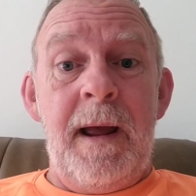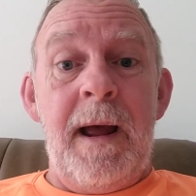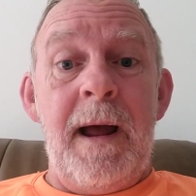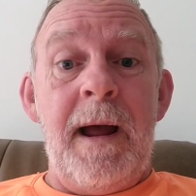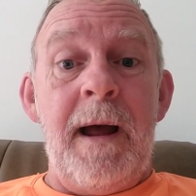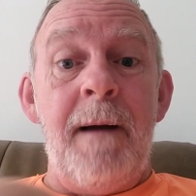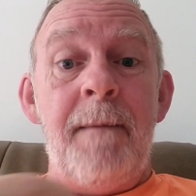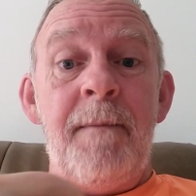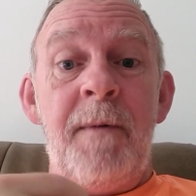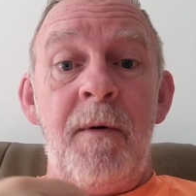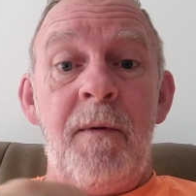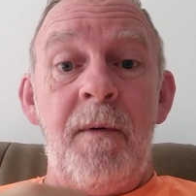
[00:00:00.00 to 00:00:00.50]

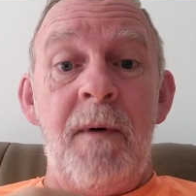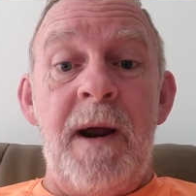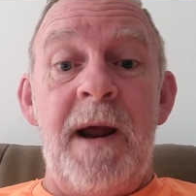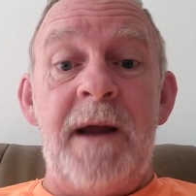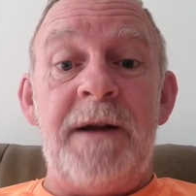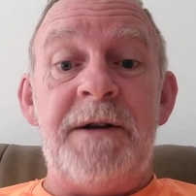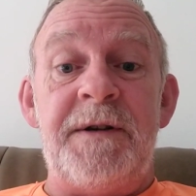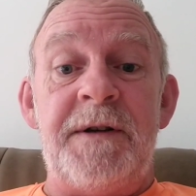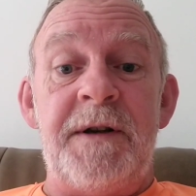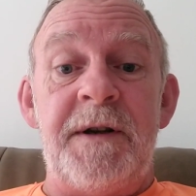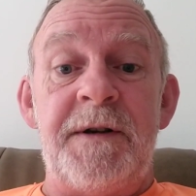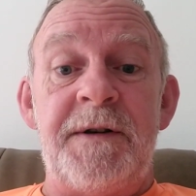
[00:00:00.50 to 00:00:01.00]
I'm a
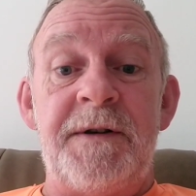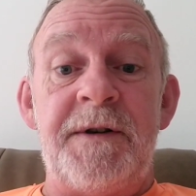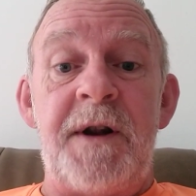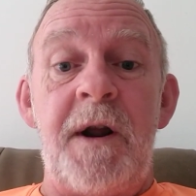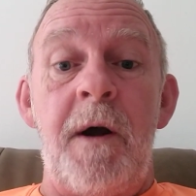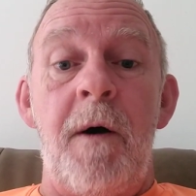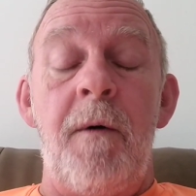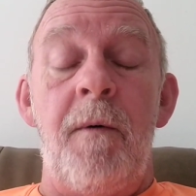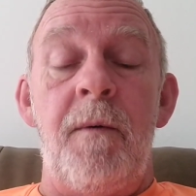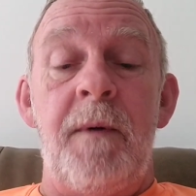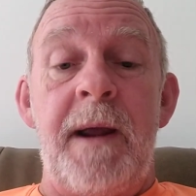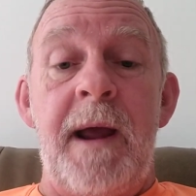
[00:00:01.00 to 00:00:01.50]
racist
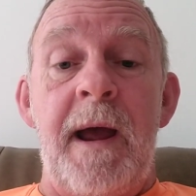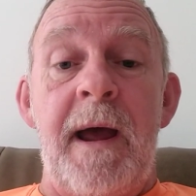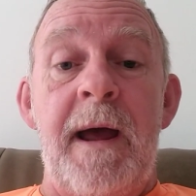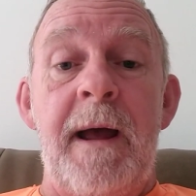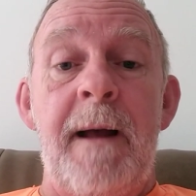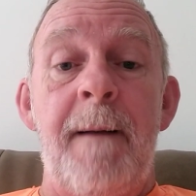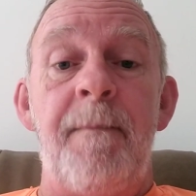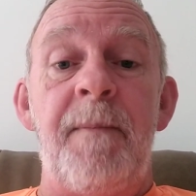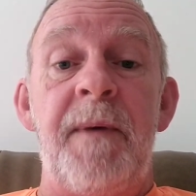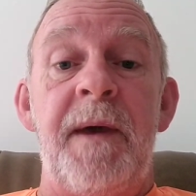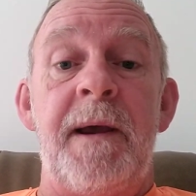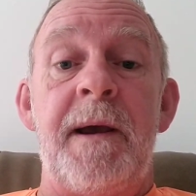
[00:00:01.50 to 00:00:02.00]
old
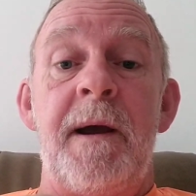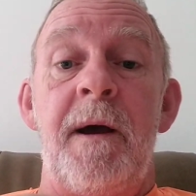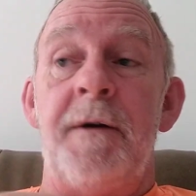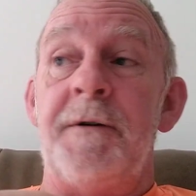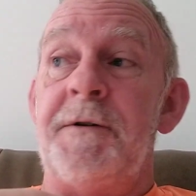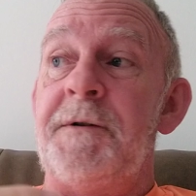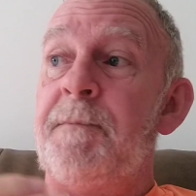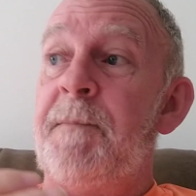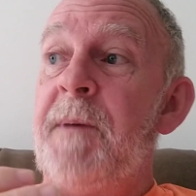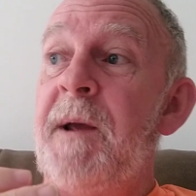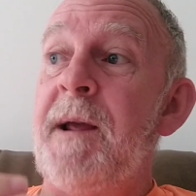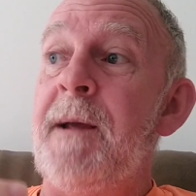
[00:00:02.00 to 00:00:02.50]
guy
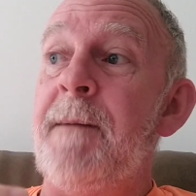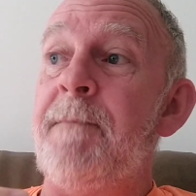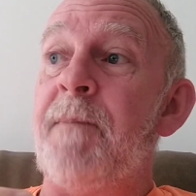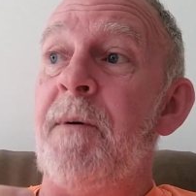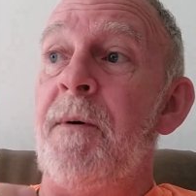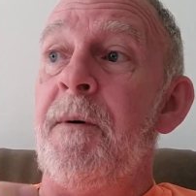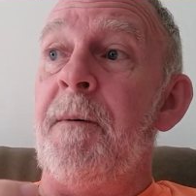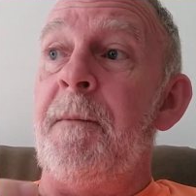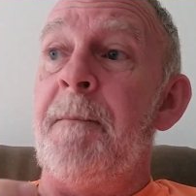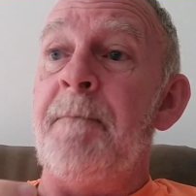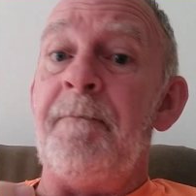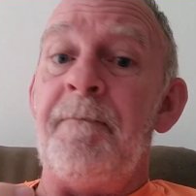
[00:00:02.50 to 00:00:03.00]
because
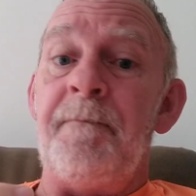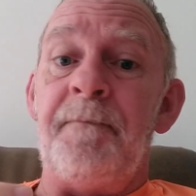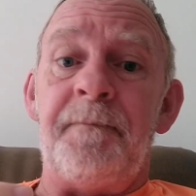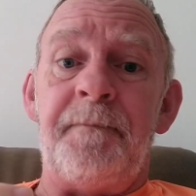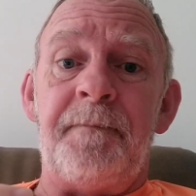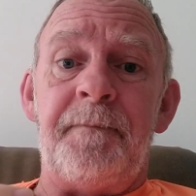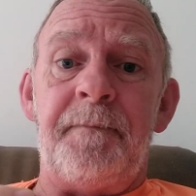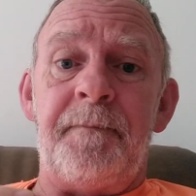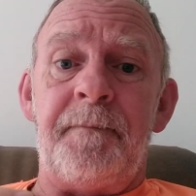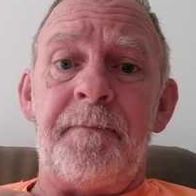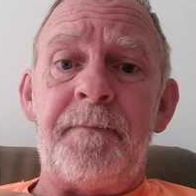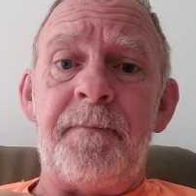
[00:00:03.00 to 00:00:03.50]
people
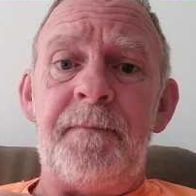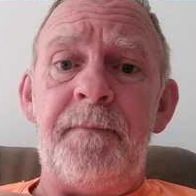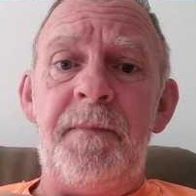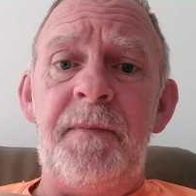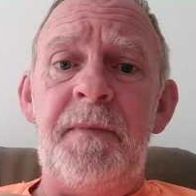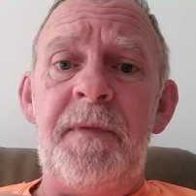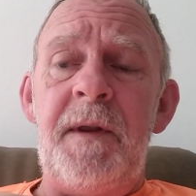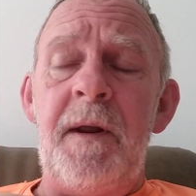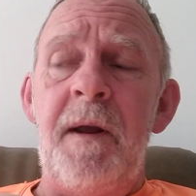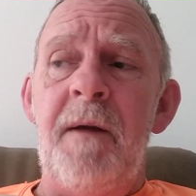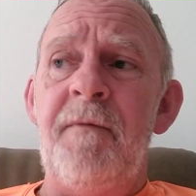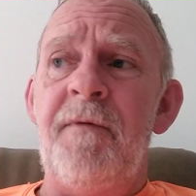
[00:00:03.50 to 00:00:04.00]

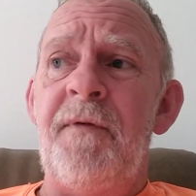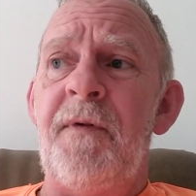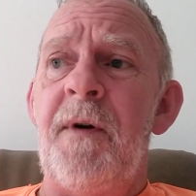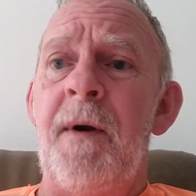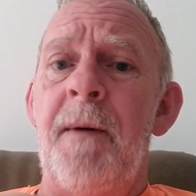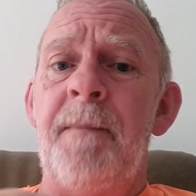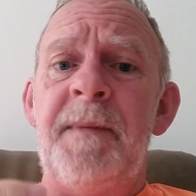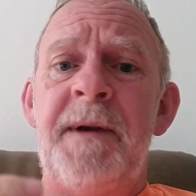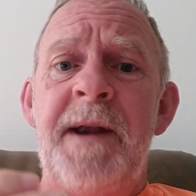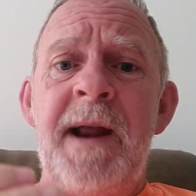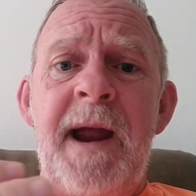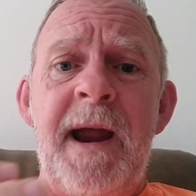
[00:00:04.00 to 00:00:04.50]

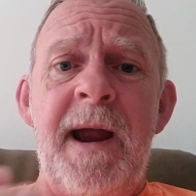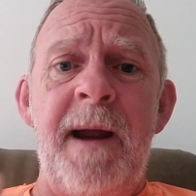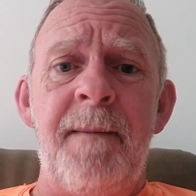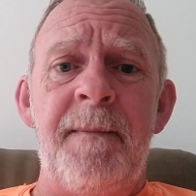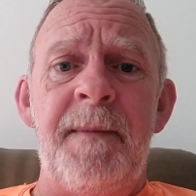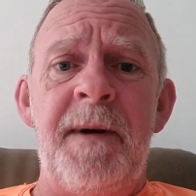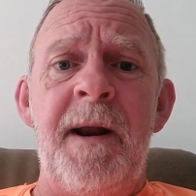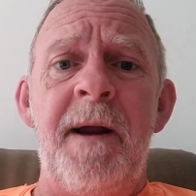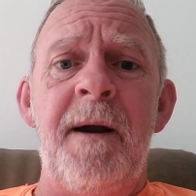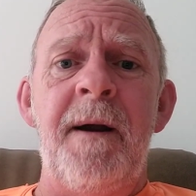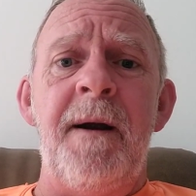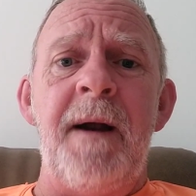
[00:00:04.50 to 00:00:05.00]
from
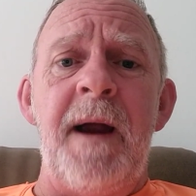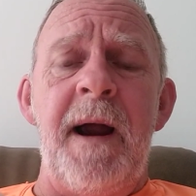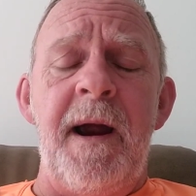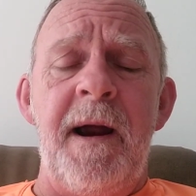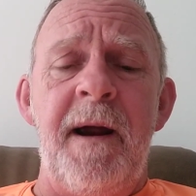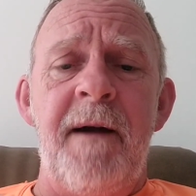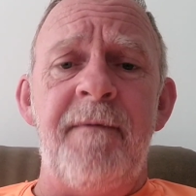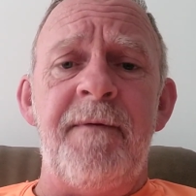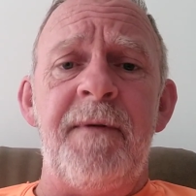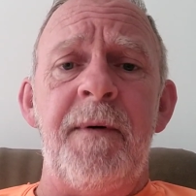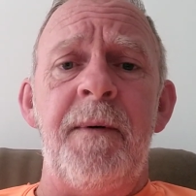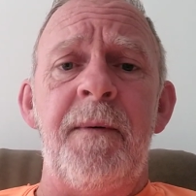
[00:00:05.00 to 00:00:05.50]
damn near
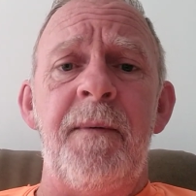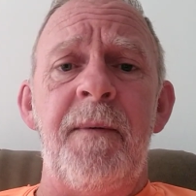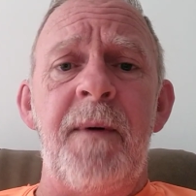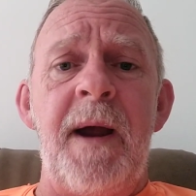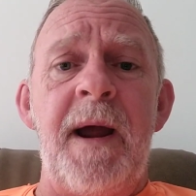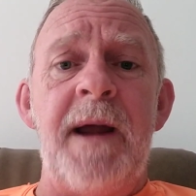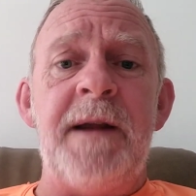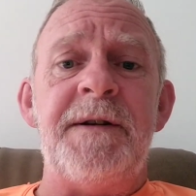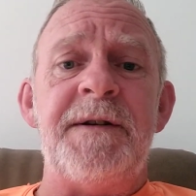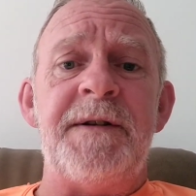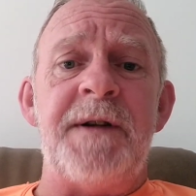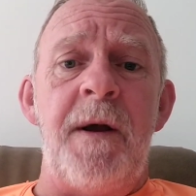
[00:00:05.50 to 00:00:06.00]
every
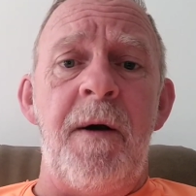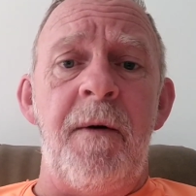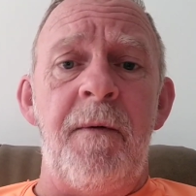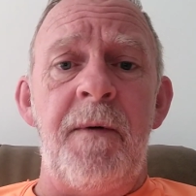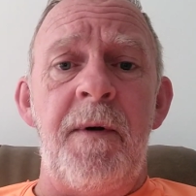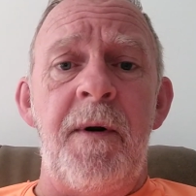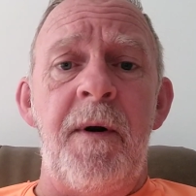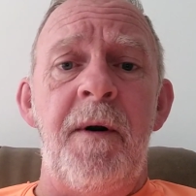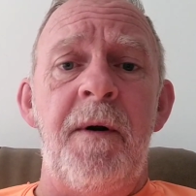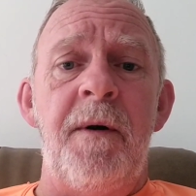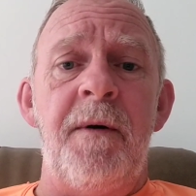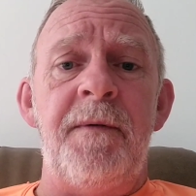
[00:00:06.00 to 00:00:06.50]
race
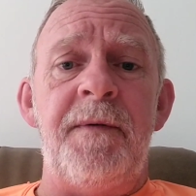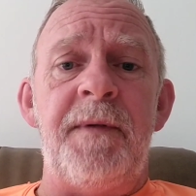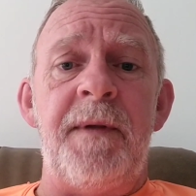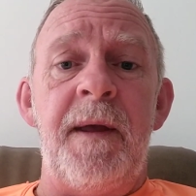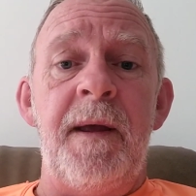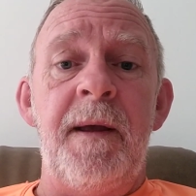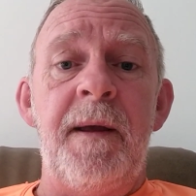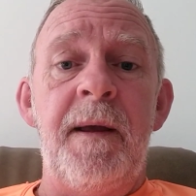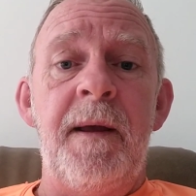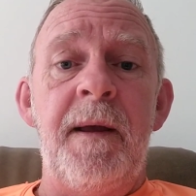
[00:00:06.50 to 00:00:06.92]
on earth